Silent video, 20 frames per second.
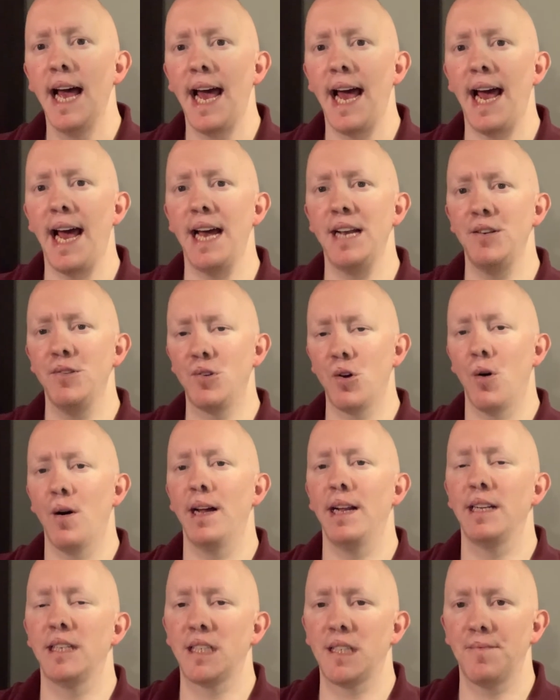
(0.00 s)
and you go
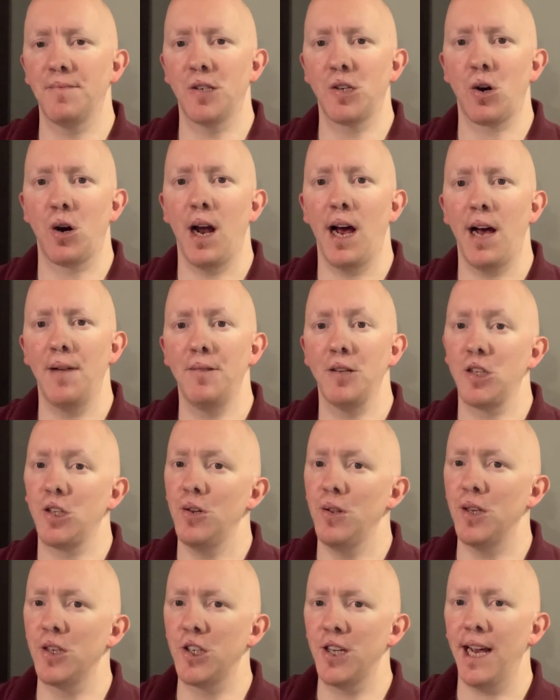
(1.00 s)
ahead and subscribe
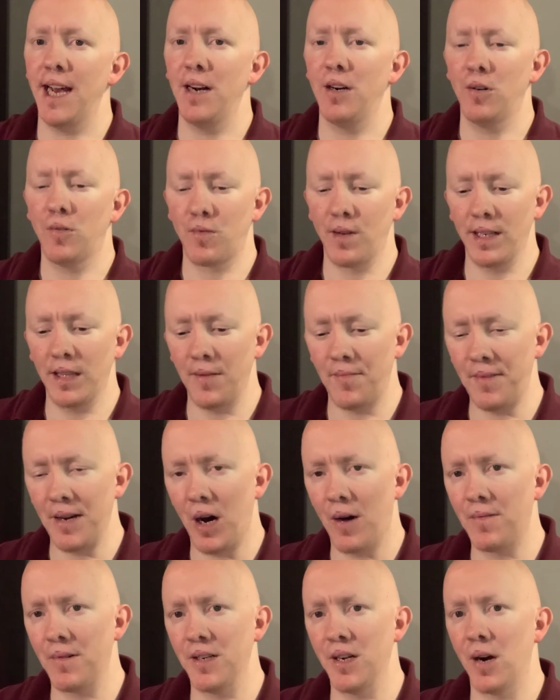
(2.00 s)
to the channel, ring the
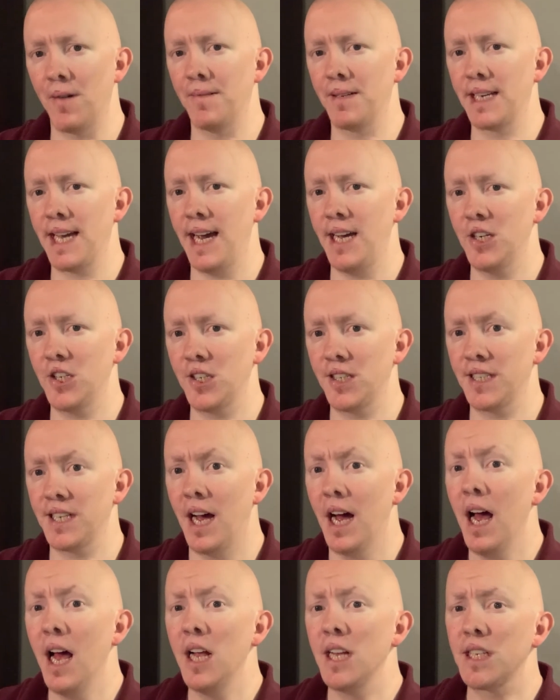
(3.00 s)
bell for notifications,
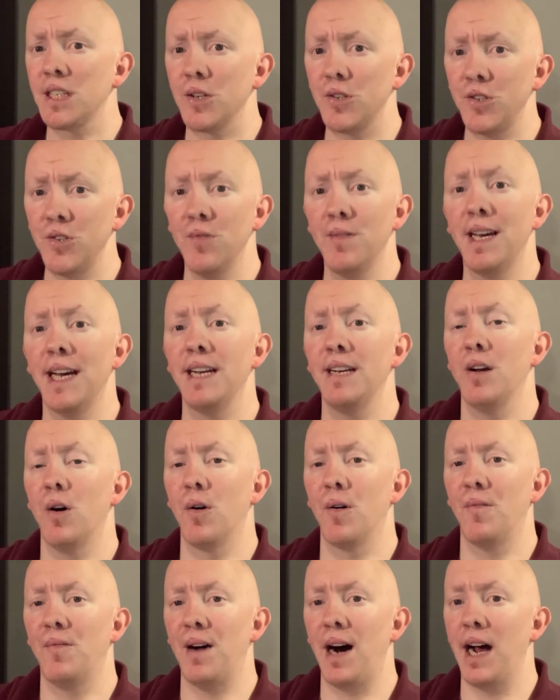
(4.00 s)
so you get
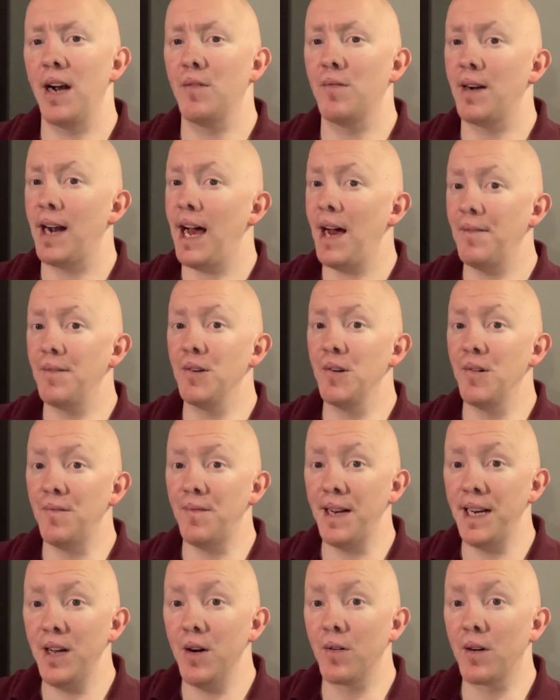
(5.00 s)
notified when I have a new
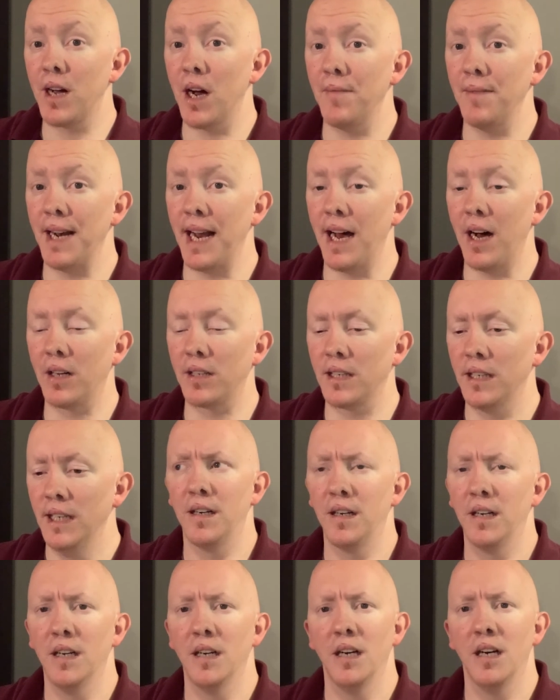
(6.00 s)
video coming out,
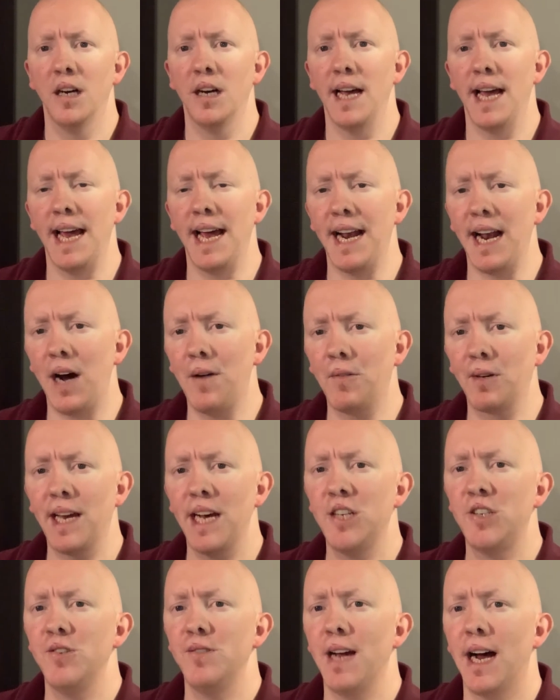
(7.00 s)
and I will
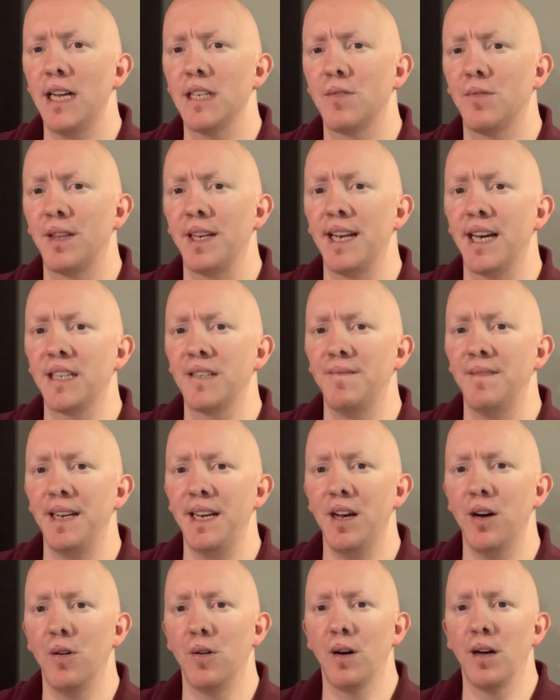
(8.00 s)
catch you guys with the next
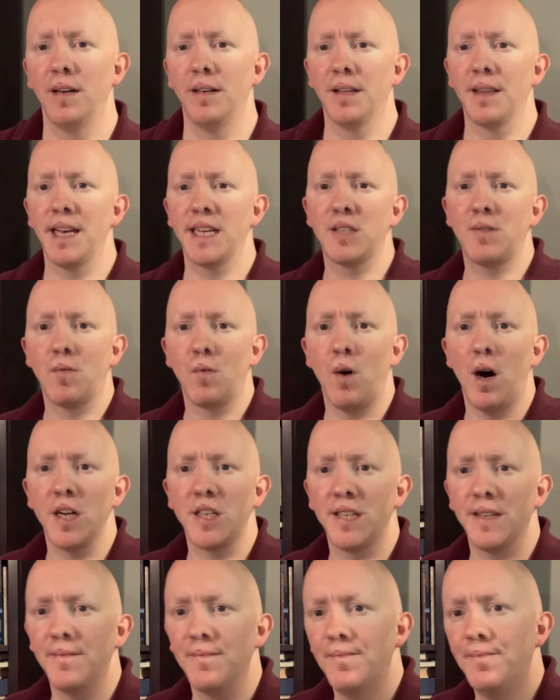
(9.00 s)
video. Thanks for
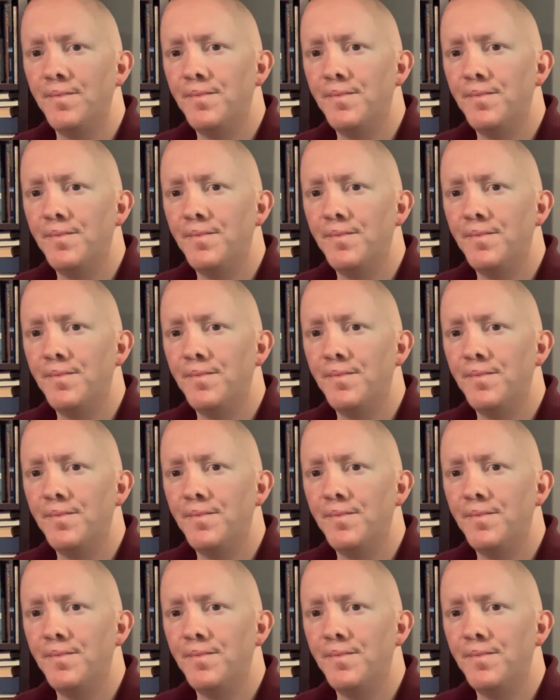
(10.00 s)
watching.